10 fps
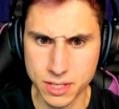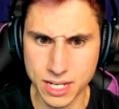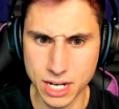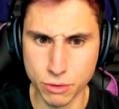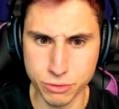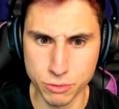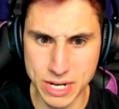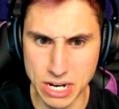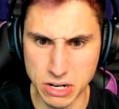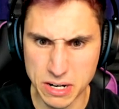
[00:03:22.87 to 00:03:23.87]
Can I go through
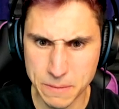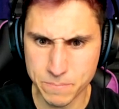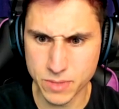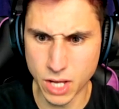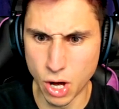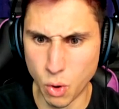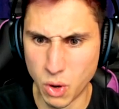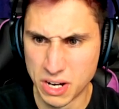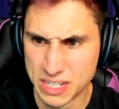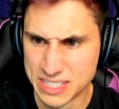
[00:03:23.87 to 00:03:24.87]
here?
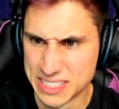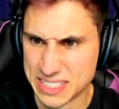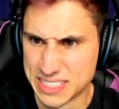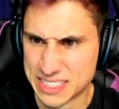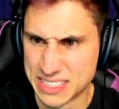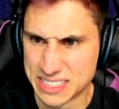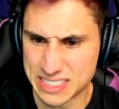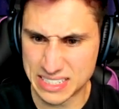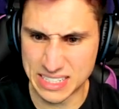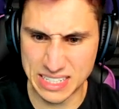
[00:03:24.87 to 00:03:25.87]
No.
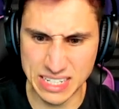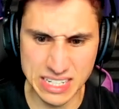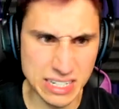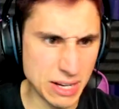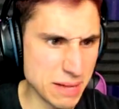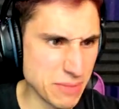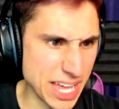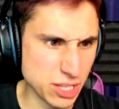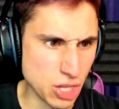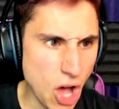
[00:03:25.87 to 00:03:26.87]
Oh, I'm
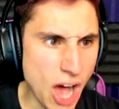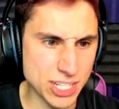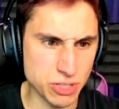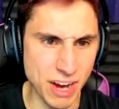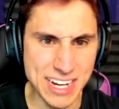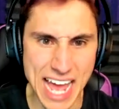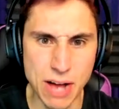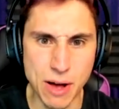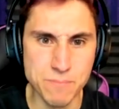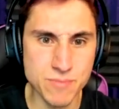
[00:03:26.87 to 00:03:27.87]
like lost right
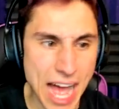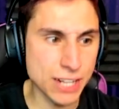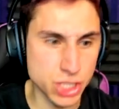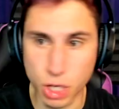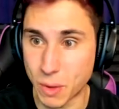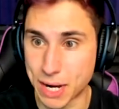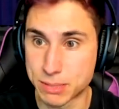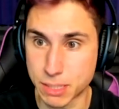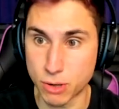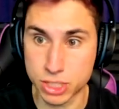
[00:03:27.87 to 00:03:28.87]
now. I'm not sure what I'm
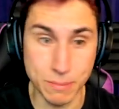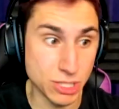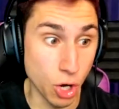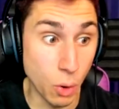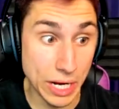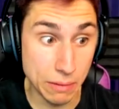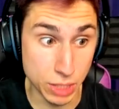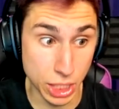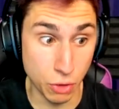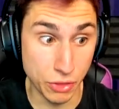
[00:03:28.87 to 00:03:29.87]
supposed to be doing. I'm
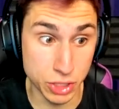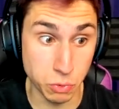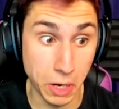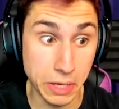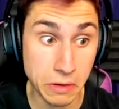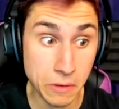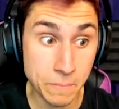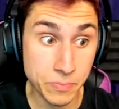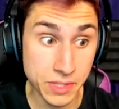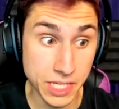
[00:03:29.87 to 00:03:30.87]
going to go this way.
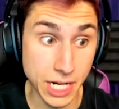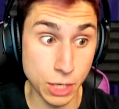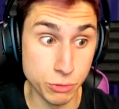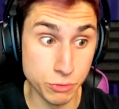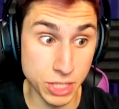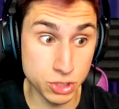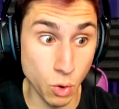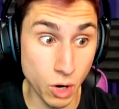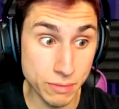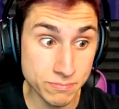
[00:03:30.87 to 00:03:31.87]
Can I go through this
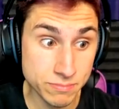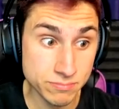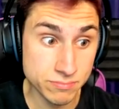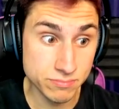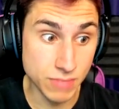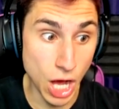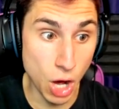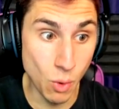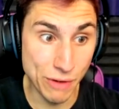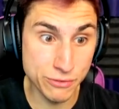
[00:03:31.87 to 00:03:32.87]
door?
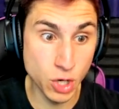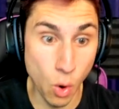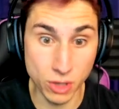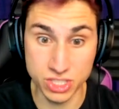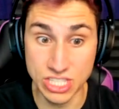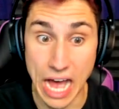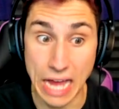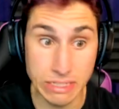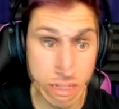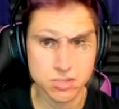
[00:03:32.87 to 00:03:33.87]
No, of course not.